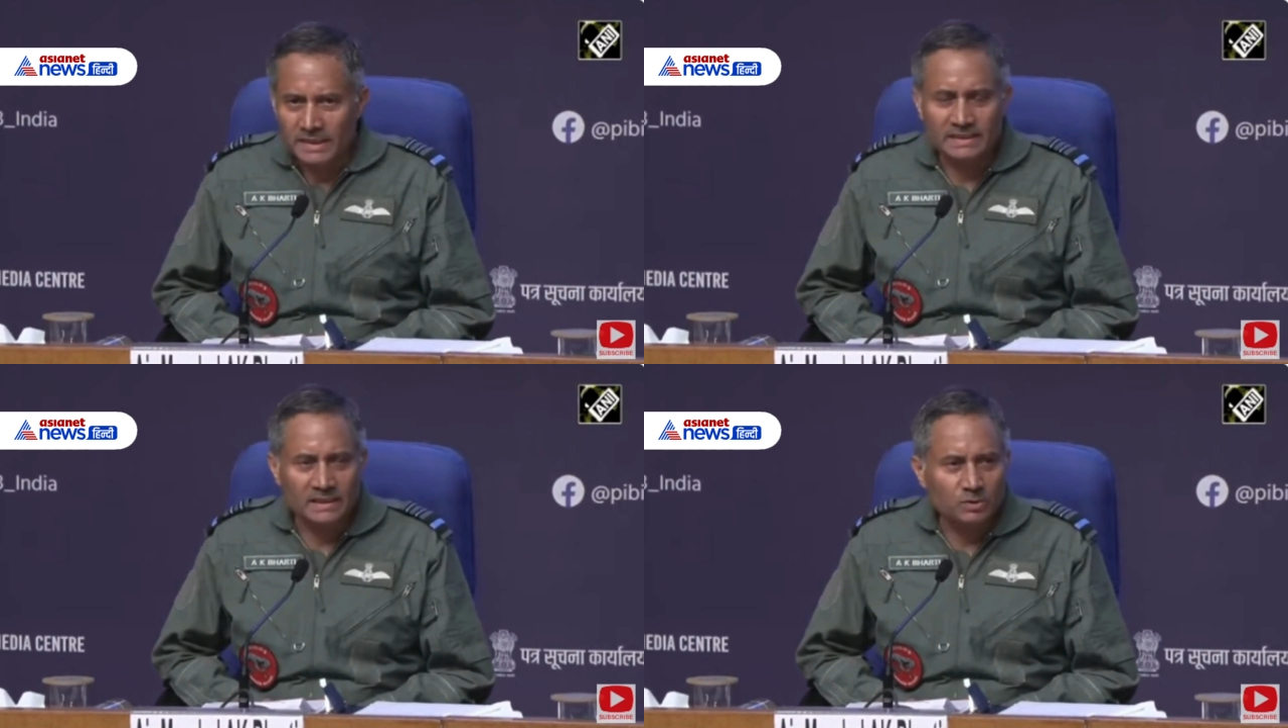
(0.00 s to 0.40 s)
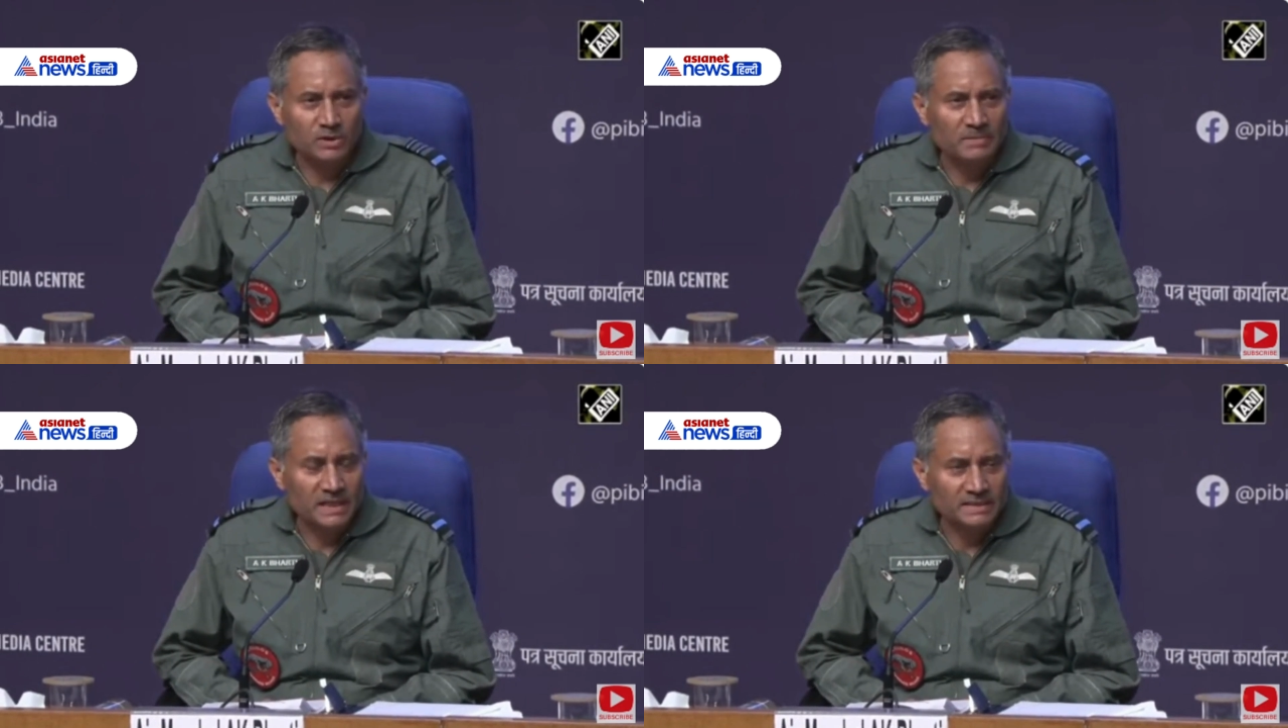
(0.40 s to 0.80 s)
either to
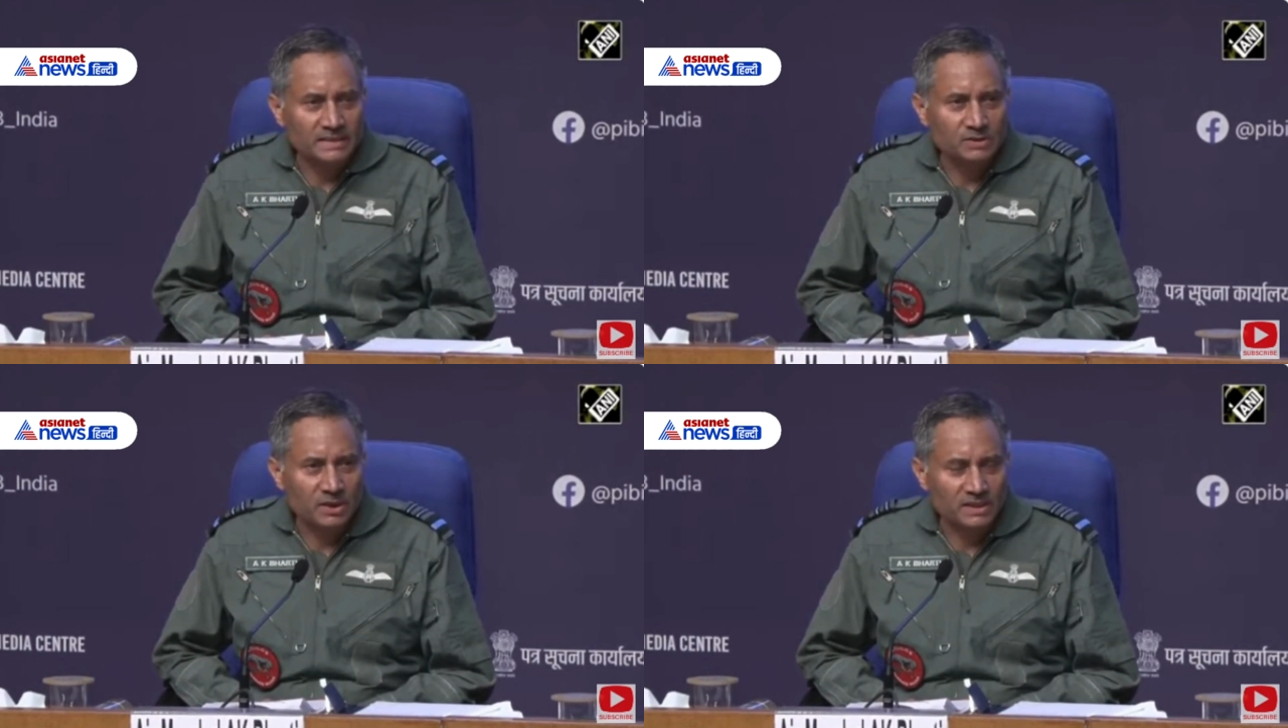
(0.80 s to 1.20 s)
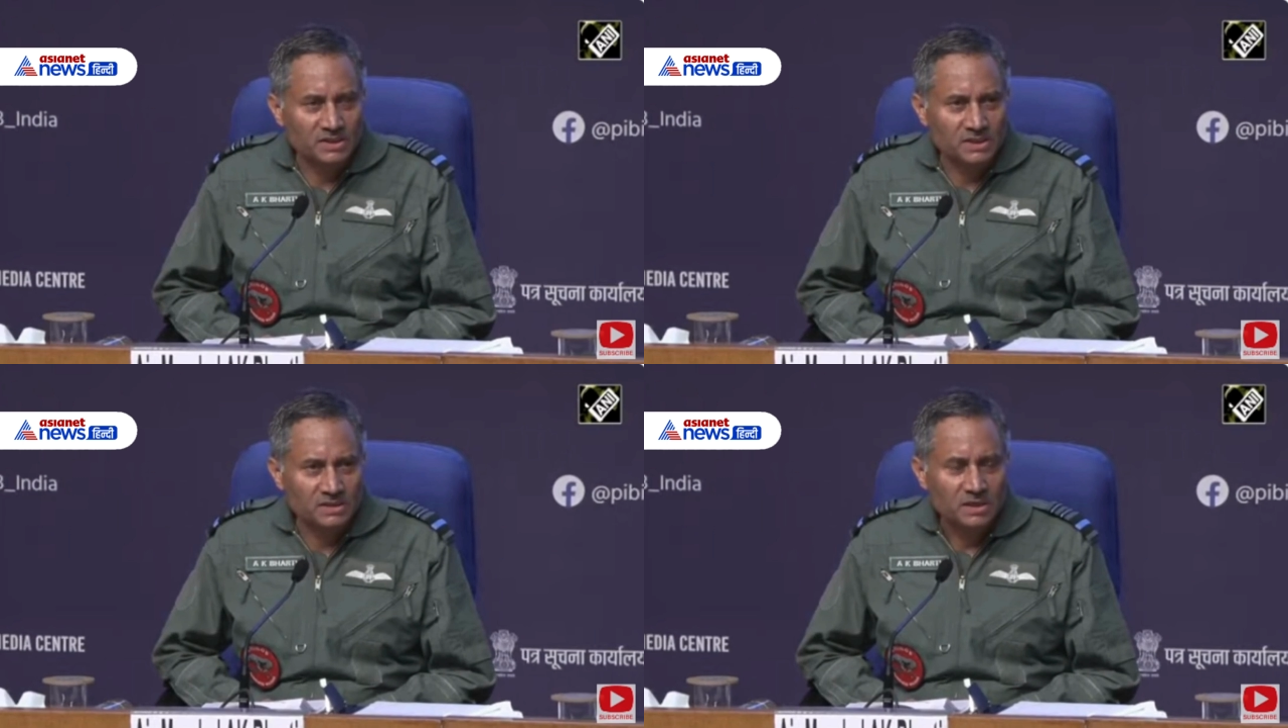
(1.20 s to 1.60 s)
the military
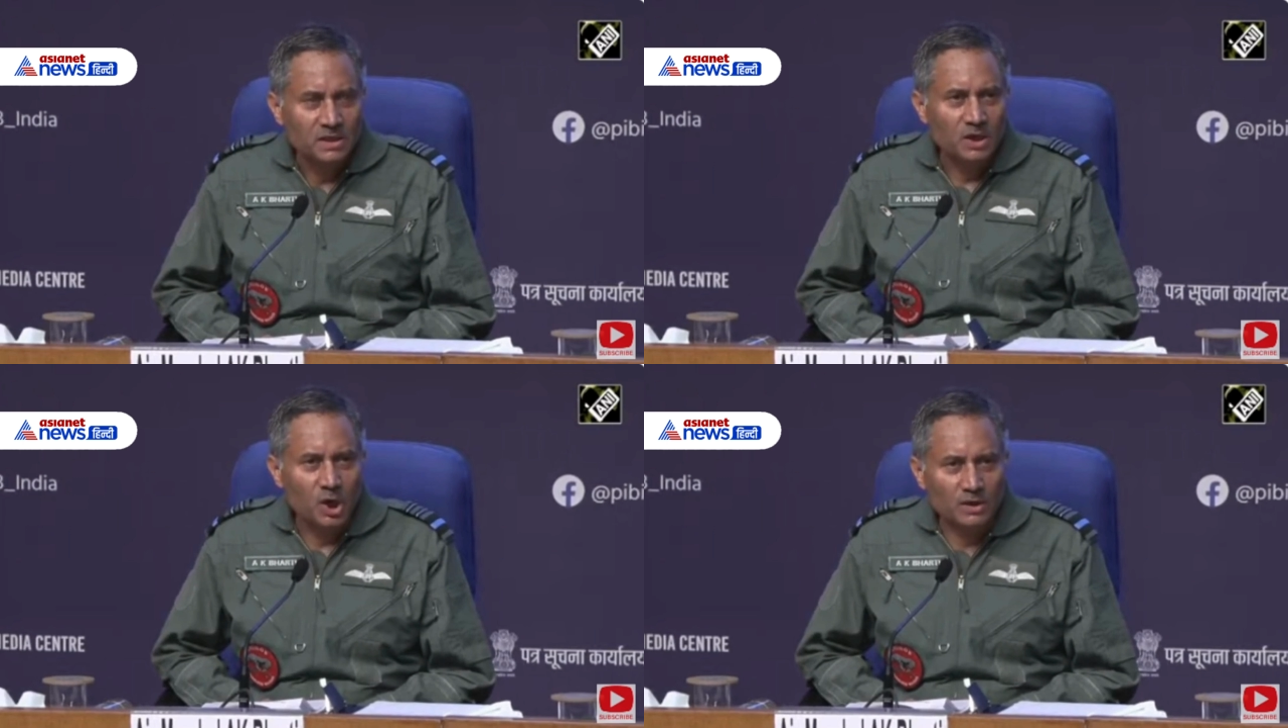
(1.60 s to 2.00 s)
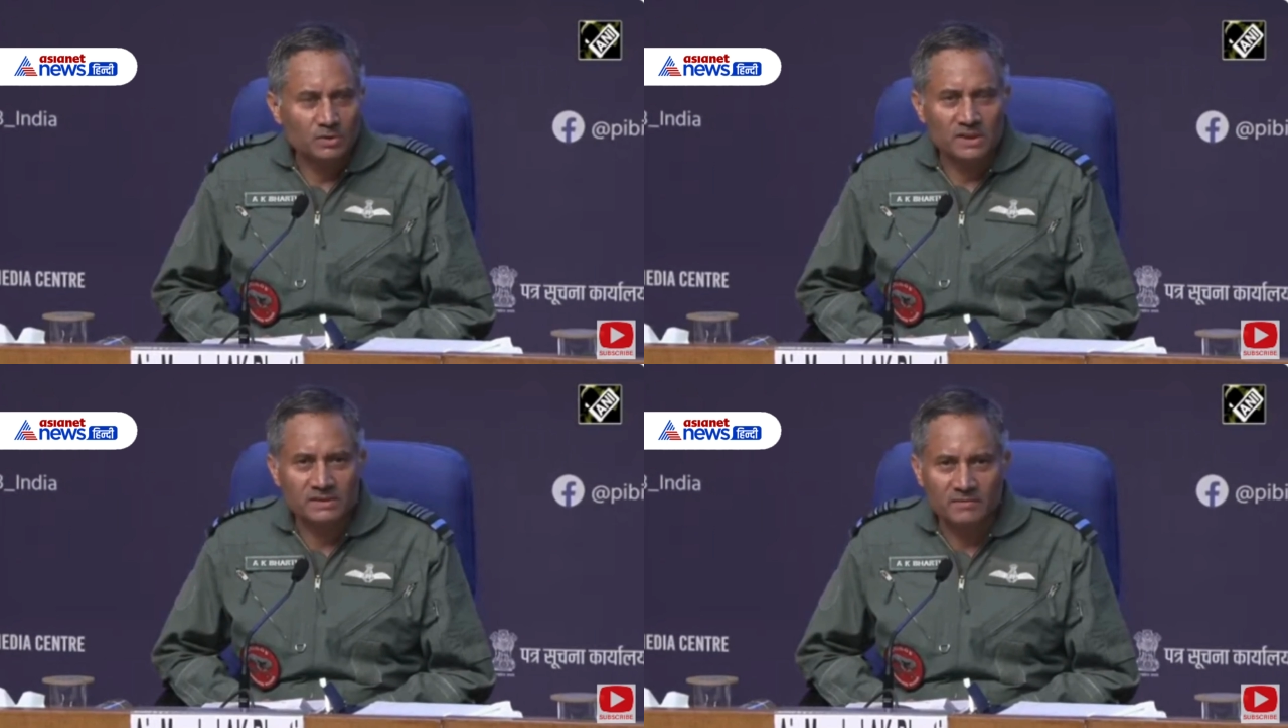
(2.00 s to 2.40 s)
installations or
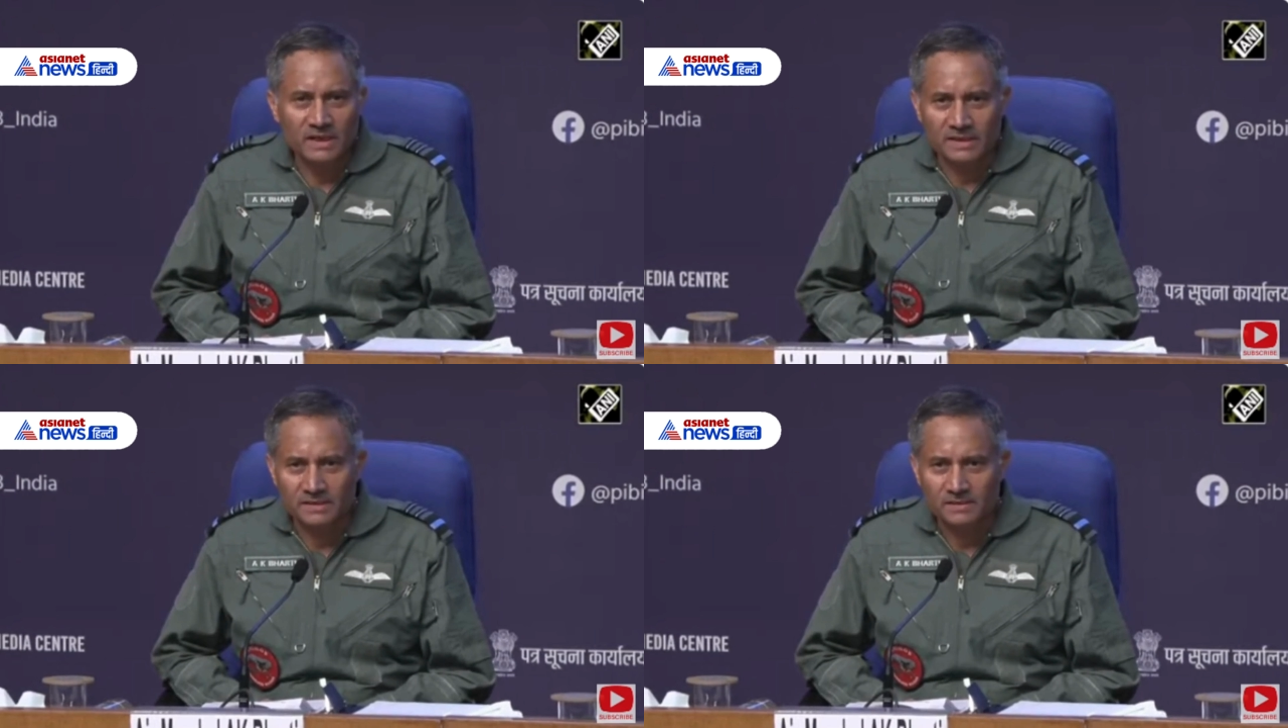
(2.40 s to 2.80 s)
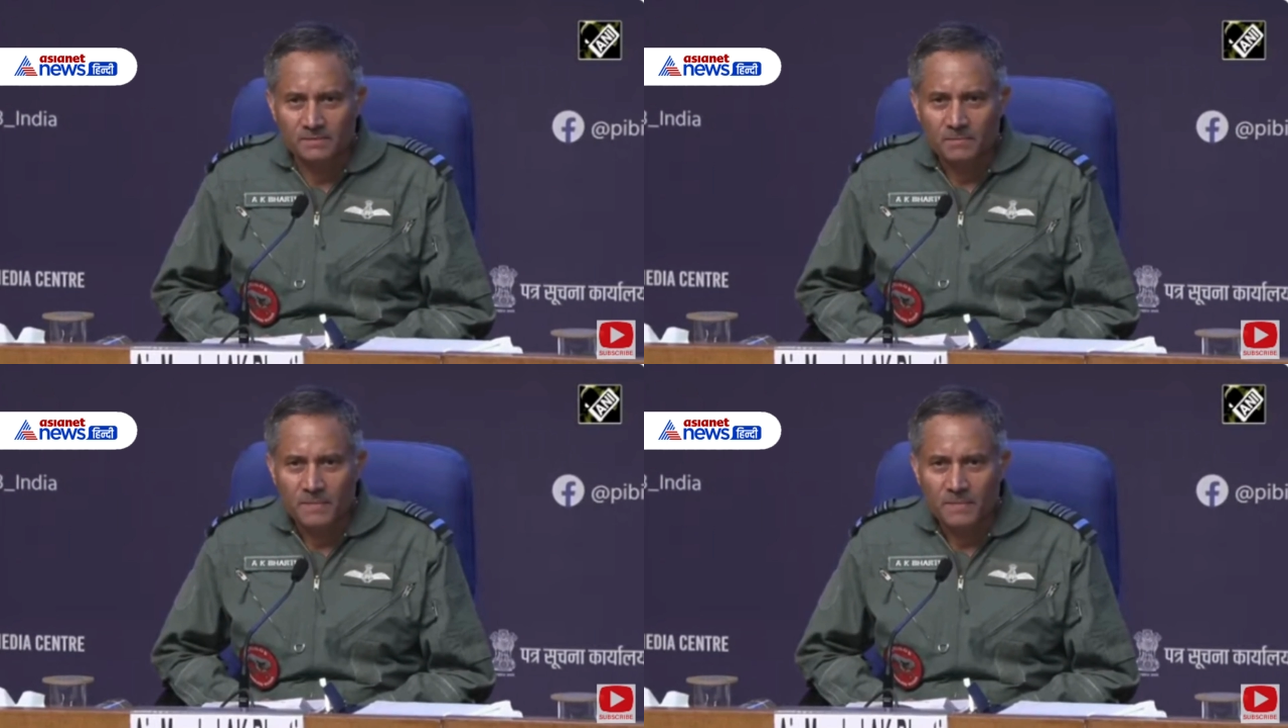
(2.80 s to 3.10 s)
to the civilians.